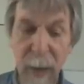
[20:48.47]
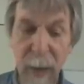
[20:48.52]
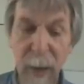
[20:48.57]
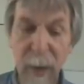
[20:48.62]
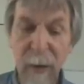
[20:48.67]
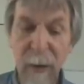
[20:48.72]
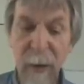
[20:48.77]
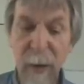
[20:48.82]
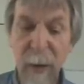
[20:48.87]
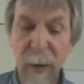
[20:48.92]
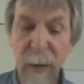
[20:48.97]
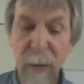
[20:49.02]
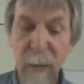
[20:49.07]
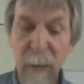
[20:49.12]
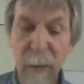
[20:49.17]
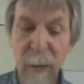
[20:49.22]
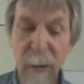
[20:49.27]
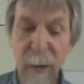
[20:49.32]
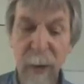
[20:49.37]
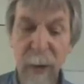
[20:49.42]
So
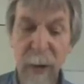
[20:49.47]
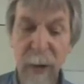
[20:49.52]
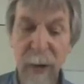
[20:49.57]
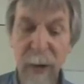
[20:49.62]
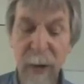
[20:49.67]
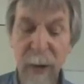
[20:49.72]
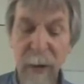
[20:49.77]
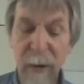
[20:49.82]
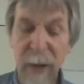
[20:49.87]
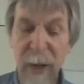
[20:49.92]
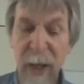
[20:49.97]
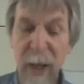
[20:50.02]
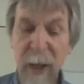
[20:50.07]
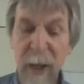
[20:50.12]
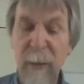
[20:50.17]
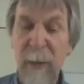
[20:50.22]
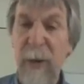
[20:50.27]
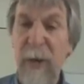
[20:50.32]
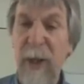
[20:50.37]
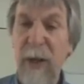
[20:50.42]
for the
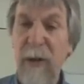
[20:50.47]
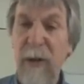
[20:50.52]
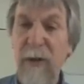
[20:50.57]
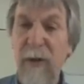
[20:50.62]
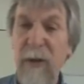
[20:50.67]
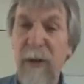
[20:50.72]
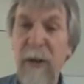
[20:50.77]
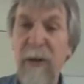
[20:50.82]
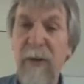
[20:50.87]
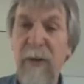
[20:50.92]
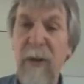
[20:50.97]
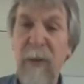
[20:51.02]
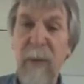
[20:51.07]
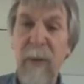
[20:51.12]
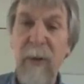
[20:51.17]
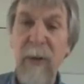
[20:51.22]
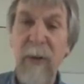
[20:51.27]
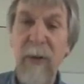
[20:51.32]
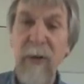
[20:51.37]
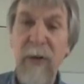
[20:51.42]
exponential
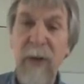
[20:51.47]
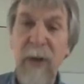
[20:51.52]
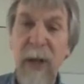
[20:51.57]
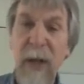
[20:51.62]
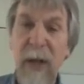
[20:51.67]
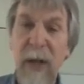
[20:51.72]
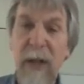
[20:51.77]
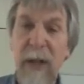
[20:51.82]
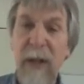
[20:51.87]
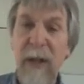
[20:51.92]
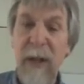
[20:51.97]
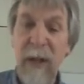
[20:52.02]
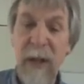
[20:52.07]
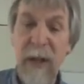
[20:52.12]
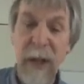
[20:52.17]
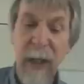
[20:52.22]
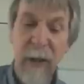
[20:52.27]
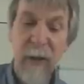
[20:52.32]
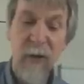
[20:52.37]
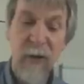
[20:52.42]
distribution, I can
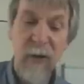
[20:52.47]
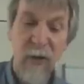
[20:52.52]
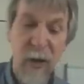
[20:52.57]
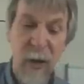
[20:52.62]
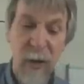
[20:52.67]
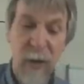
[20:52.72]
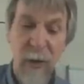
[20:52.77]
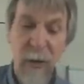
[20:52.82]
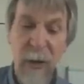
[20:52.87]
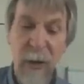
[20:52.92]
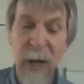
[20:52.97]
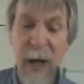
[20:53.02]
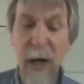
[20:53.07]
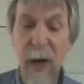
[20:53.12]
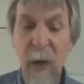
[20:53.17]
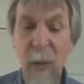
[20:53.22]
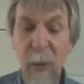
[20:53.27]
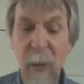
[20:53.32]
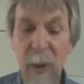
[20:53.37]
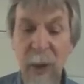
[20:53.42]
again show
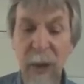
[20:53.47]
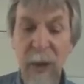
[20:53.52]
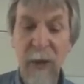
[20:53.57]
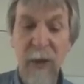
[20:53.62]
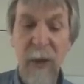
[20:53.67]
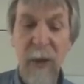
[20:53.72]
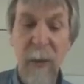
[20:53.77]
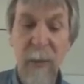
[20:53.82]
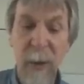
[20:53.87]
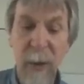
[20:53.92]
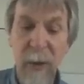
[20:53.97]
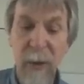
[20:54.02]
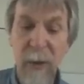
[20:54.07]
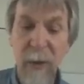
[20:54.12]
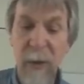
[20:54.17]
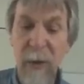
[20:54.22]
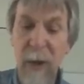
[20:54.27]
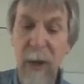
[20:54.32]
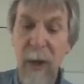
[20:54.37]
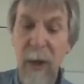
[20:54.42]
how we
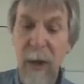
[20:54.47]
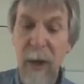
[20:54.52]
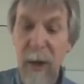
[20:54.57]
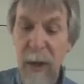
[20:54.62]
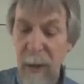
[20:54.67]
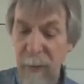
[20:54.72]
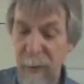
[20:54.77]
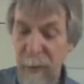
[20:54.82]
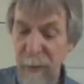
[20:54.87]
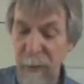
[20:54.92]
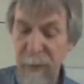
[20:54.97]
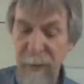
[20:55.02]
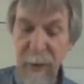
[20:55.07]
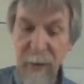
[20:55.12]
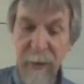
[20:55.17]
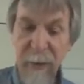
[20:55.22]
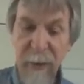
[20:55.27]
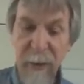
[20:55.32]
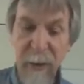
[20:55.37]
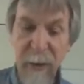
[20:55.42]
compute this
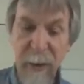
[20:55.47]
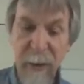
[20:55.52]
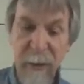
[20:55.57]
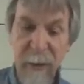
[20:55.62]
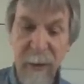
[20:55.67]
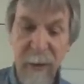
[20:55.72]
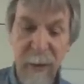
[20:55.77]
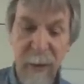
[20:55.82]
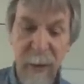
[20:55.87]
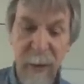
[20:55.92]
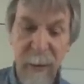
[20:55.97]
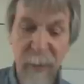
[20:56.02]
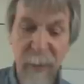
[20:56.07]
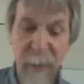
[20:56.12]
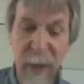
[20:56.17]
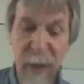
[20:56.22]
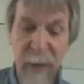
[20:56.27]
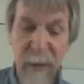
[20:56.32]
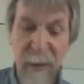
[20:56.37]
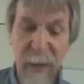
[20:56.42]
statistical
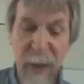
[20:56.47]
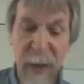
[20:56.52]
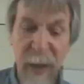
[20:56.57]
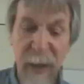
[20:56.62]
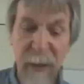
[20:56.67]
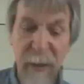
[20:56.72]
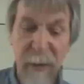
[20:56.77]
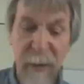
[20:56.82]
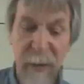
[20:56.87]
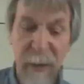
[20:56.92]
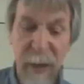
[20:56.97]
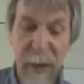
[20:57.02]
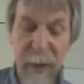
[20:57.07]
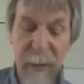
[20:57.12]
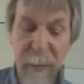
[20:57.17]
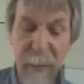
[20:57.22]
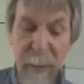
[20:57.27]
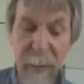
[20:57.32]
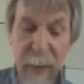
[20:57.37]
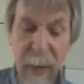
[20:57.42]
mean value
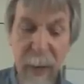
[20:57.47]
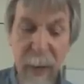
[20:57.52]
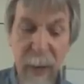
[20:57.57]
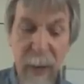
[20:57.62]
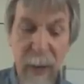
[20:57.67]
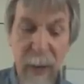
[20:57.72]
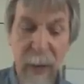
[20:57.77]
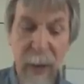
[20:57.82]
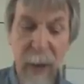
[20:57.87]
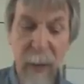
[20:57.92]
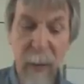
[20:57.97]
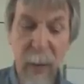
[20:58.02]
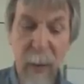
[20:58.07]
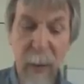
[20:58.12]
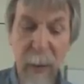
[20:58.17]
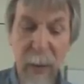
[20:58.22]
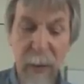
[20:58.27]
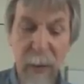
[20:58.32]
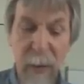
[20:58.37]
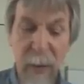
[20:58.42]
there. What
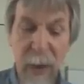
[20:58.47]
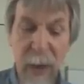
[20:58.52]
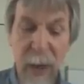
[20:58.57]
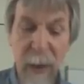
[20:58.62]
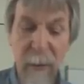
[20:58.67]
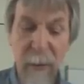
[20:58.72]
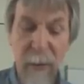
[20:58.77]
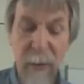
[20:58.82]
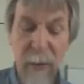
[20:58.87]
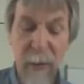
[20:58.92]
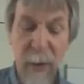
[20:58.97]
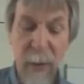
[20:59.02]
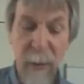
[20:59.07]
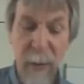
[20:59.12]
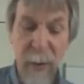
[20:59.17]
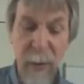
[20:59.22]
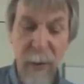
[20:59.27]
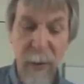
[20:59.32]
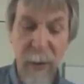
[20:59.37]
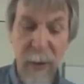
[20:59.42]
we do have to
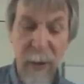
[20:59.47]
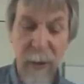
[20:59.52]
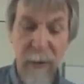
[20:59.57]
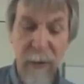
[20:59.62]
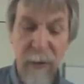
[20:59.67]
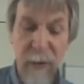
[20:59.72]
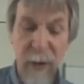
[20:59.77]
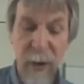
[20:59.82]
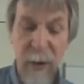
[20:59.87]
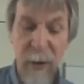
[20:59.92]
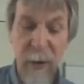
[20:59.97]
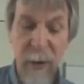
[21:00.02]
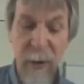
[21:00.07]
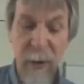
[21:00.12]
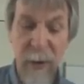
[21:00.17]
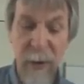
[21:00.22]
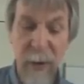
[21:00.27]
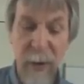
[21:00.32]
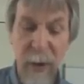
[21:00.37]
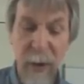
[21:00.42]
compute is
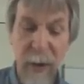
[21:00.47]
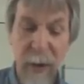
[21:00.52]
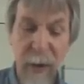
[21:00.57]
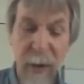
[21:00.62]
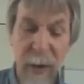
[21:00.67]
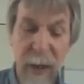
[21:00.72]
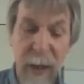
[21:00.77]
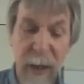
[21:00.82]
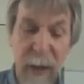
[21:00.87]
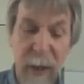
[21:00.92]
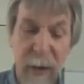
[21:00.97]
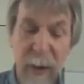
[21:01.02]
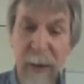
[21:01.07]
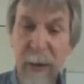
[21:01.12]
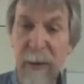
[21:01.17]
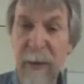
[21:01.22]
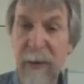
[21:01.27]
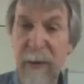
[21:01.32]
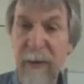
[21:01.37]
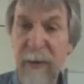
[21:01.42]
shown on
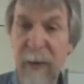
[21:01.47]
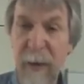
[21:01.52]
this